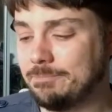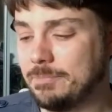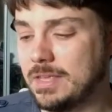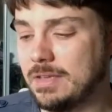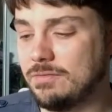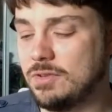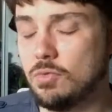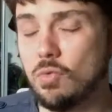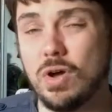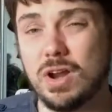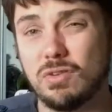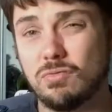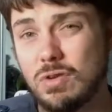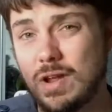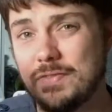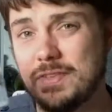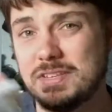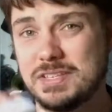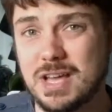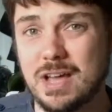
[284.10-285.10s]
If you want to
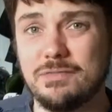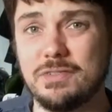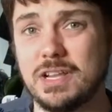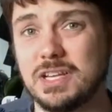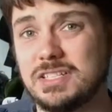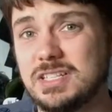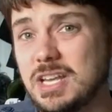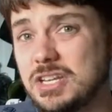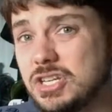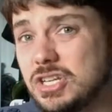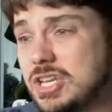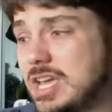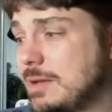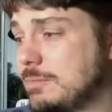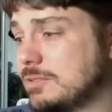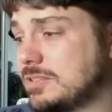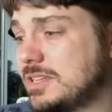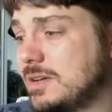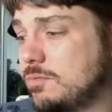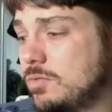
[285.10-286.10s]
run this off an extension
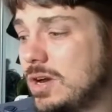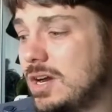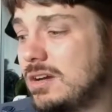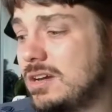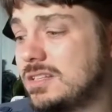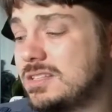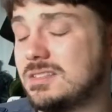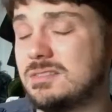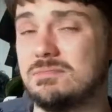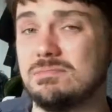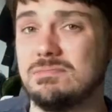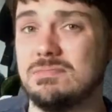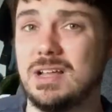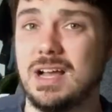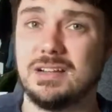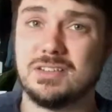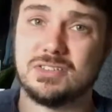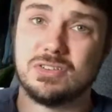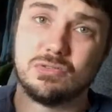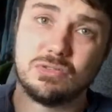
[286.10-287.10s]
cable somewhere, it's
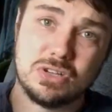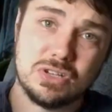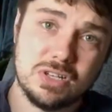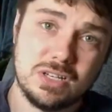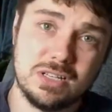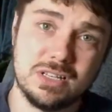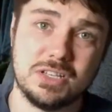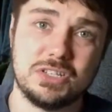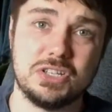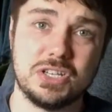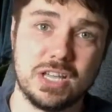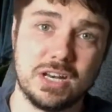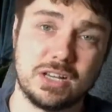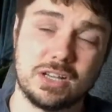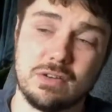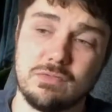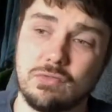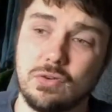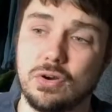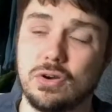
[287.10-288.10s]
not so good unless you get a
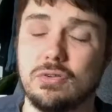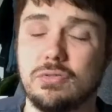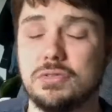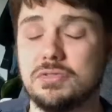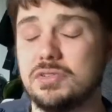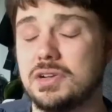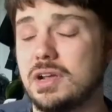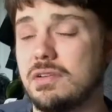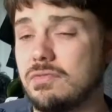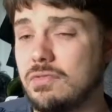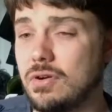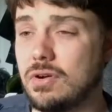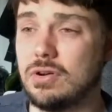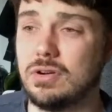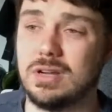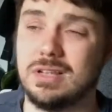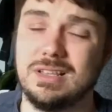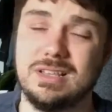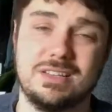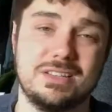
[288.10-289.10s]
converter into a converter,
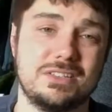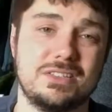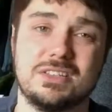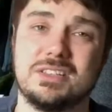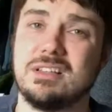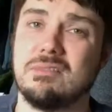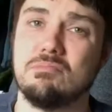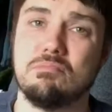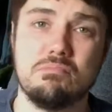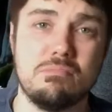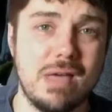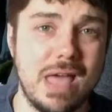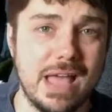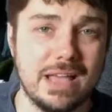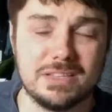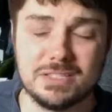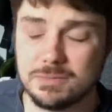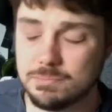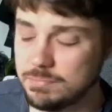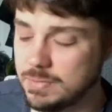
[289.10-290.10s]
and it's just a
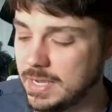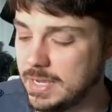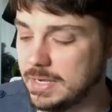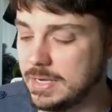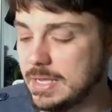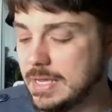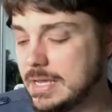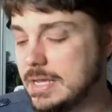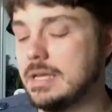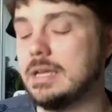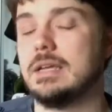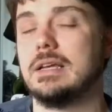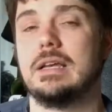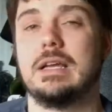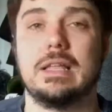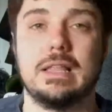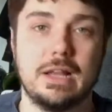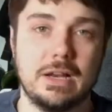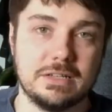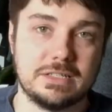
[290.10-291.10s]
mess. But
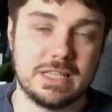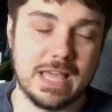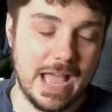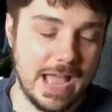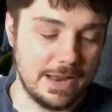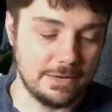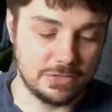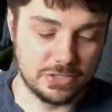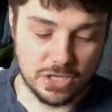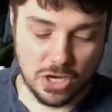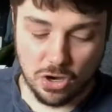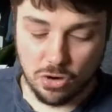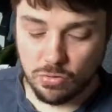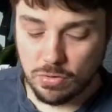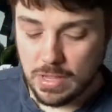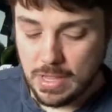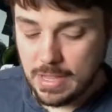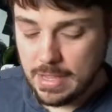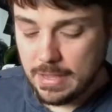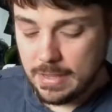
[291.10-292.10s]
there's that.
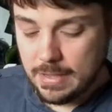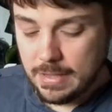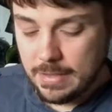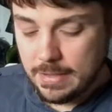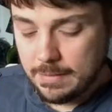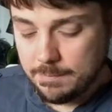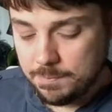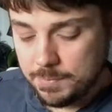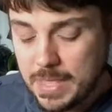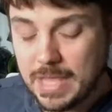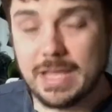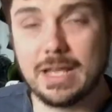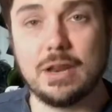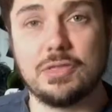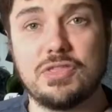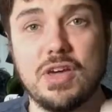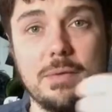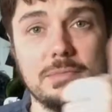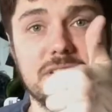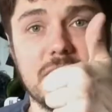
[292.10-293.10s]
So they get a
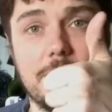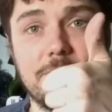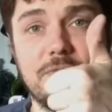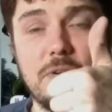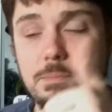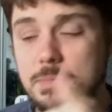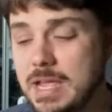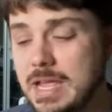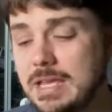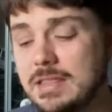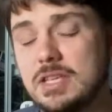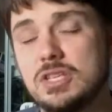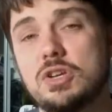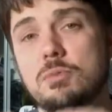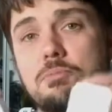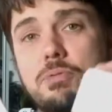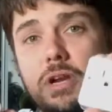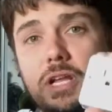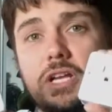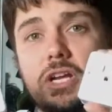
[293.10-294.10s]
thumbs up from me. These are
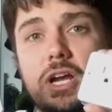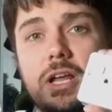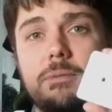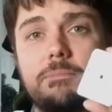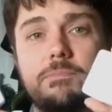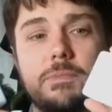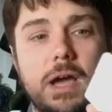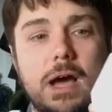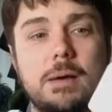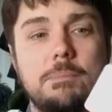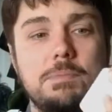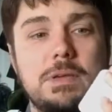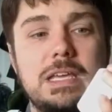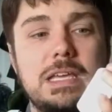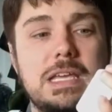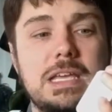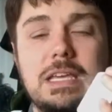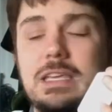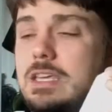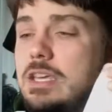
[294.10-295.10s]
pretty good.
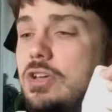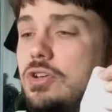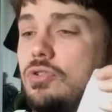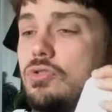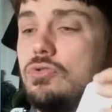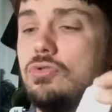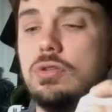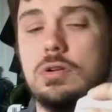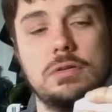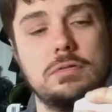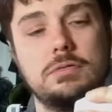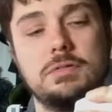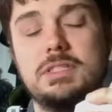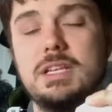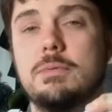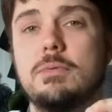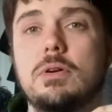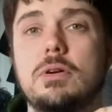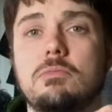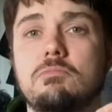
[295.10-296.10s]
PEQ
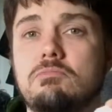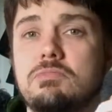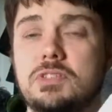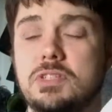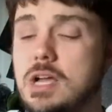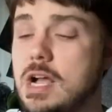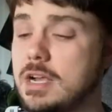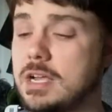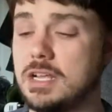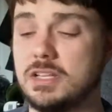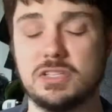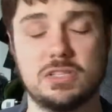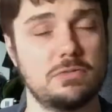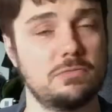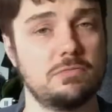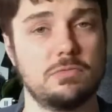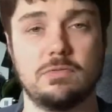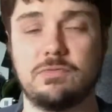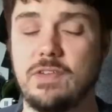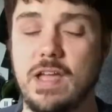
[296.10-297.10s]
dimmer sockets.
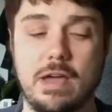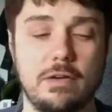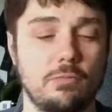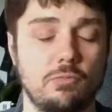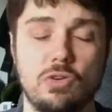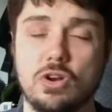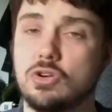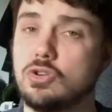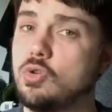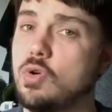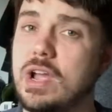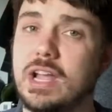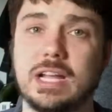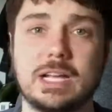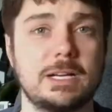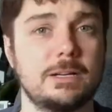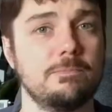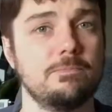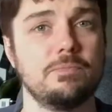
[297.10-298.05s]
Found them real quick.